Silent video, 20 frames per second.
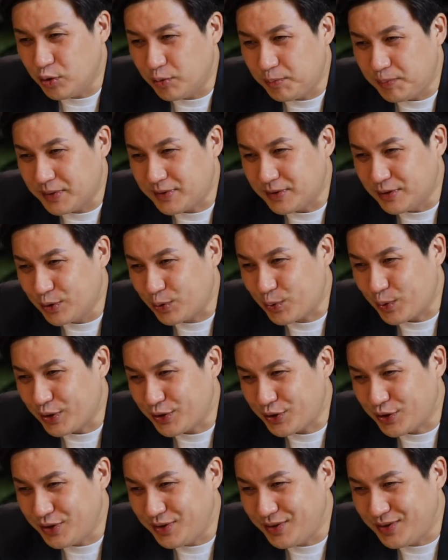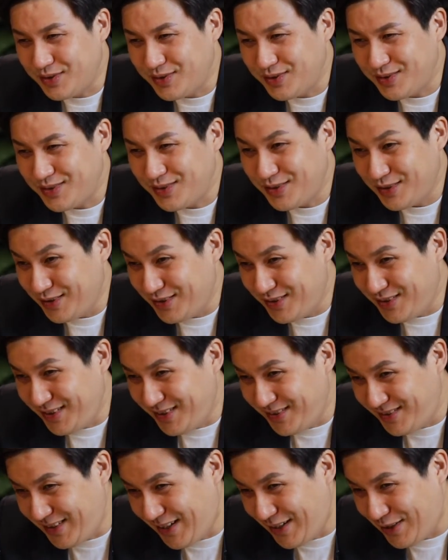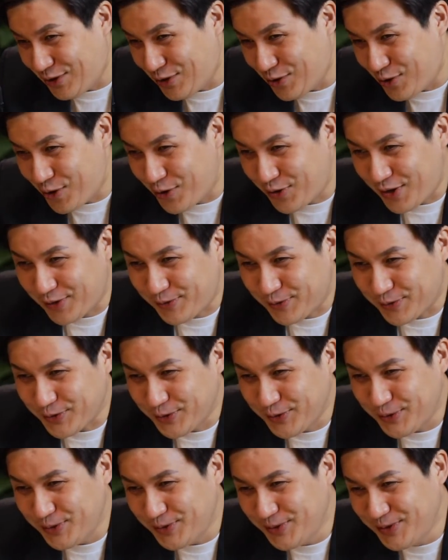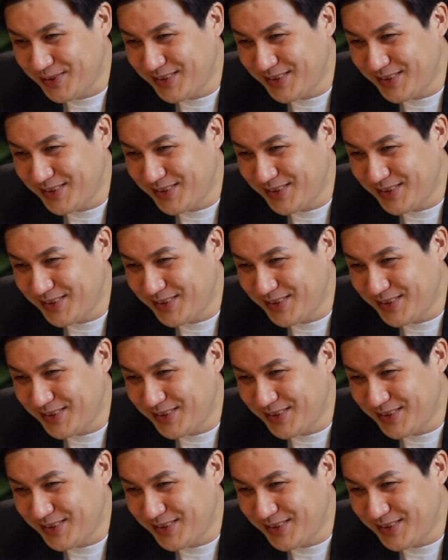you a personal question? Is that all right for you?